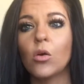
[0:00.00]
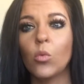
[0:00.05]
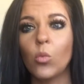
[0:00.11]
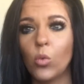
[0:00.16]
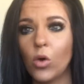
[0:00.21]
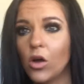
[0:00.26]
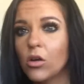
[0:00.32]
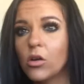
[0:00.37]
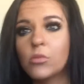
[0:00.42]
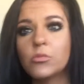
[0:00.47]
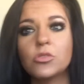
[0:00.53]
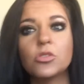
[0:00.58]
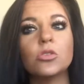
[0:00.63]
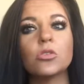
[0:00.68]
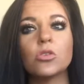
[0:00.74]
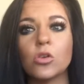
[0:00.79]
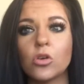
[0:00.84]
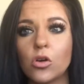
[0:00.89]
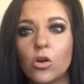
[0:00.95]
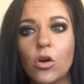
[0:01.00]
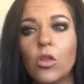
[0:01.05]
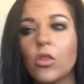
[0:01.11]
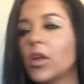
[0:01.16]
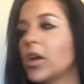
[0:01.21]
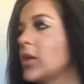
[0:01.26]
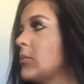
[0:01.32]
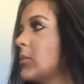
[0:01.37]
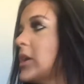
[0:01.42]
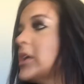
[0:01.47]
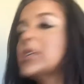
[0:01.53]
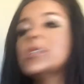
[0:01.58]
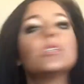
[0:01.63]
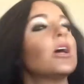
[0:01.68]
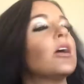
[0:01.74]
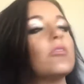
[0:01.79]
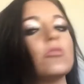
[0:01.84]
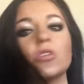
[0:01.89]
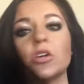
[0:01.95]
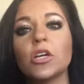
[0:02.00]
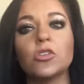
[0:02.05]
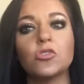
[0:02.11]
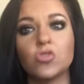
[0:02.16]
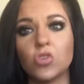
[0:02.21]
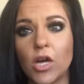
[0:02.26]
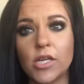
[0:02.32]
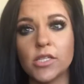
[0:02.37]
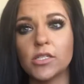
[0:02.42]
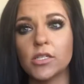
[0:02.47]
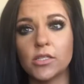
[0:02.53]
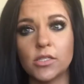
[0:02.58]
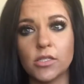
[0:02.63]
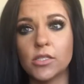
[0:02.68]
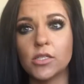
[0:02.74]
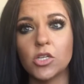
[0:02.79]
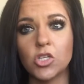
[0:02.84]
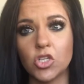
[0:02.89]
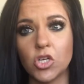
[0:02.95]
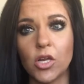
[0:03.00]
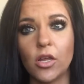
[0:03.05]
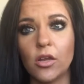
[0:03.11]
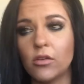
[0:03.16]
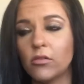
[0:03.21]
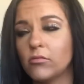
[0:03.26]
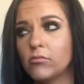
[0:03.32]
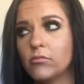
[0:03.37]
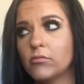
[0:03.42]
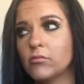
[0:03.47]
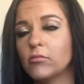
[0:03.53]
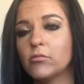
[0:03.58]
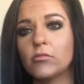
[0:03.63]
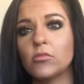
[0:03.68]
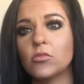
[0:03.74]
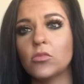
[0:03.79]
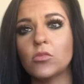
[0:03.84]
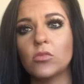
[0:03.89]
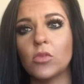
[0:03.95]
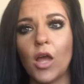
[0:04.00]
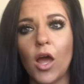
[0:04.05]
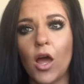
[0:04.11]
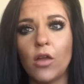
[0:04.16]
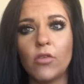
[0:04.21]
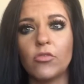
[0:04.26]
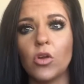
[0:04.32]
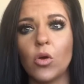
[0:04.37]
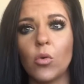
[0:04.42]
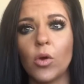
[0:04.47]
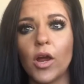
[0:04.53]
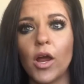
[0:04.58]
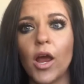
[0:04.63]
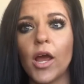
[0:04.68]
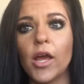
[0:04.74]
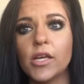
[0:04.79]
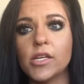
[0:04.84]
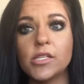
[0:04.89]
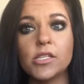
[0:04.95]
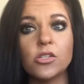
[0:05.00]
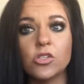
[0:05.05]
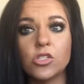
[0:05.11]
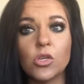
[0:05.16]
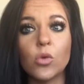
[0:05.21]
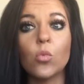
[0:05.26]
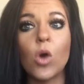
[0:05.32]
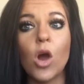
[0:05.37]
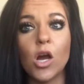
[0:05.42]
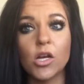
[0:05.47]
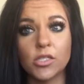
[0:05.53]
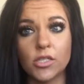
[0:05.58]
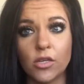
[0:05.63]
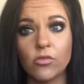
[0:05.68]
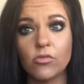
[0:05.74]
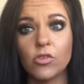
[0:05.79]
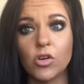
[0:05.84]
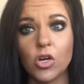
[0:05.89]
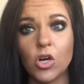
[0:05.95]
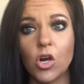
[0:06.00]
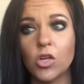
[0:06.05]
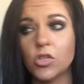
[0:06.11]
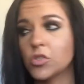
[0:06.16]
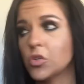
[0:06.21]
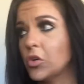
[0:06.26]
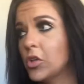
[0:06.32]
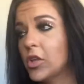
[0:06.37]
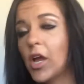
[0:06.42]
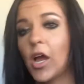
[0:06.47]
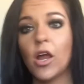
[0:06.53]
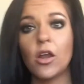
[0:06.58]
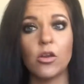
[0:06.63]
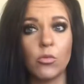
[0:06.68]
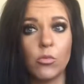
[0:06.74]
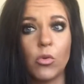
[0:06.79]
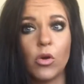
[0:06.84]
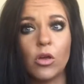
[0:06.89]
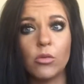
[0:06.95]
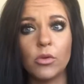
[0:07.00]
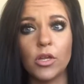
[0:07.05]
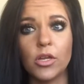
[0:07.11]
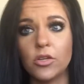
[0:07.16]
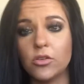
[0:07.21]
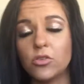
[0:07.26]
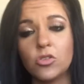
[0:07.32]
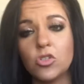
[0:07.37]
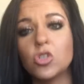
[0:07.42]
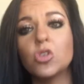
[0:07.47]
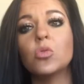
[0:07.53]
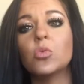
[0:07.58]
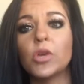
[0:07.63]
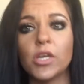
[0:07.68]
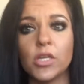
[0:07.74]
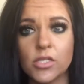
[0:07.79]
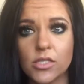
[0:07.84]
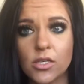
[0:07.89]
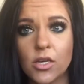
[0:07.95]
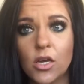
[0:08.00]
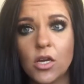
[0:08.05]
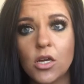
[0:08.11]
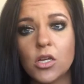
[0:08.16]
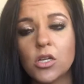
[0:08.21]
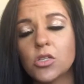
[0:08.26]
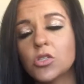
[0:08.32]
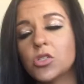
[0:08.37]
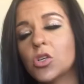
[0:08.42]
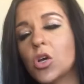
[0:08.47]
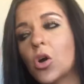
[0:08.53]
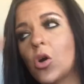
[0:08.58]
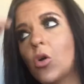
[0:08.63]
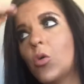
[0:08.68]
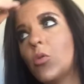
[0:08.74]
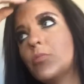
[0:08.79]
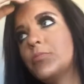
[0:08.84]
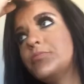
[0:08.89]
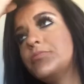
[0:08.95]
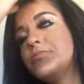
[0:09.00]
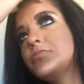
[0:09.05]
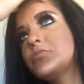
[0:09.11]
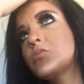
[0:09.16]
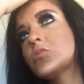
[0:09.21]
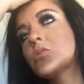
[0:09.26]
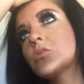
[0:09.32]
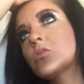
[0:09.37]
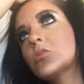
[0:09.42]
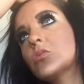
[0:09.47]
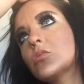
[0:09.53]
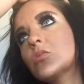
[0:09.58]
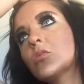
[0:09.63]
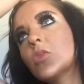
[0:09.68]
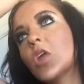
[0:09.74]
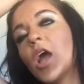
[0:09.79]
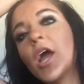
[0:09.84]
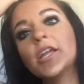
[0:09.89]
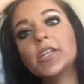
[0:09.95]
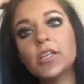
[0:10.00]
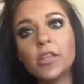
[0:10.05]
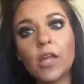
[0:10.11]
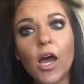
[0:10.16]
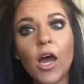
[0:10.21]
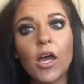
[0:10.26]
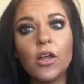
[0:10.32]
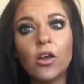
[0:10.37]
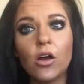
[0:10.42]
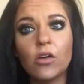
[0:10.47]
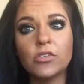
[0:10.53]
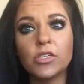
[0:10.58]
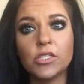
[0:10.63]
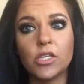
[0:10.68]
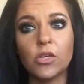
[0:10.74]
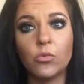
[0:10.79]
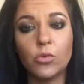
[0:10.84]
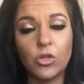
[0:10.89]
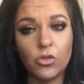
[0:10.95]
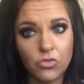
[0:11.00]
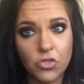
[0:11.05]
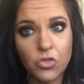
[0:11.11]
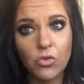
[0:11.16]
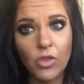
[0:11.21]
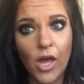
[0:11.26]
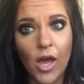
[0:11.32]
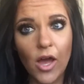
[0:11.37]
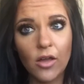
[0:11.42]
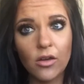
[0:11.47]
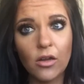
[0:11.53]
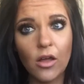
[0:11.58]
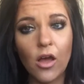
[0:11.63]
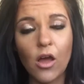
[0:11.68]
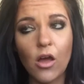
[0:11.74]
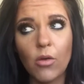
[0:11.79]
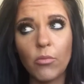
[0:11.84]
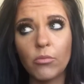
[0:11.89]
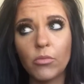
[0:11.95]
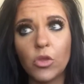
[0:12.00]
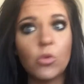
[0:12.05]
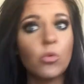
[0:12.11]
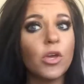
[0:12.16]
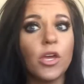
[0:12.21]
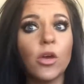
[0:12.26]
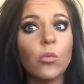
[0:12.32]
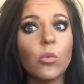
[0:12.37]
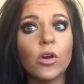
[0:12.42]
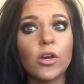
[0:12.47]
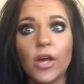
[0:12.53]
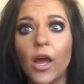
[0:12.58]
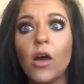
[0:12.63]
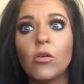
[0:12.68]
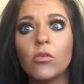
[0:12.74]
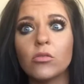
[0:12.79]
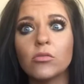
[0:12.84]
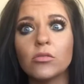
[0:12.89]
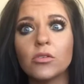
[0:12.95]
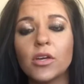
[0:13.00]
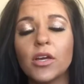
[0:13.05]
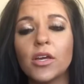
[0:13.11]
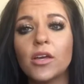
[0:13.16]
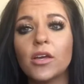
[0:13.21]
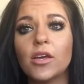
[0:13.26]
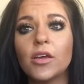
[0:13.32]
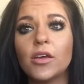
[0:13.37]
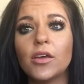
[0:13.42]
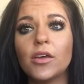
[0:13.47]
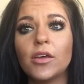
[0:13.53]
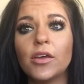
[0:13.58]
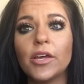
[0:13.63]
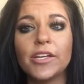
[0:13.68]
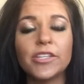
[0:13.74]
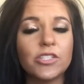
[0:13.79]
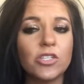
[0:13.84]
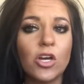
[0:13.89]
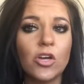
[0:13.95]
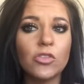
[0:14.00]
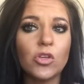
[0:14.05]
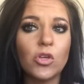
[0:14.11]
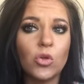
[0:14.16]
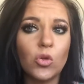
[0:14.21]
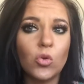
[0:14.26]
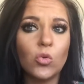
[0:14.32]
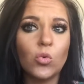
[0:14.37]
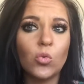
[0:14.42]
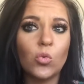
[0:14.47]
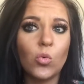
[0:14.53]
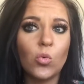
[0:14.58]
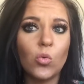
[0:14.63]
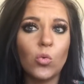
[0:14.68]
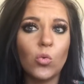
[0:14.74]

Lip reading: Welcome to the girl that makes every drastic decision out of nowhere. I seriously walked in for a consult and had an appointment in 2 weeks. So I did that, and obviously when you do that, you can't work out. It's not that you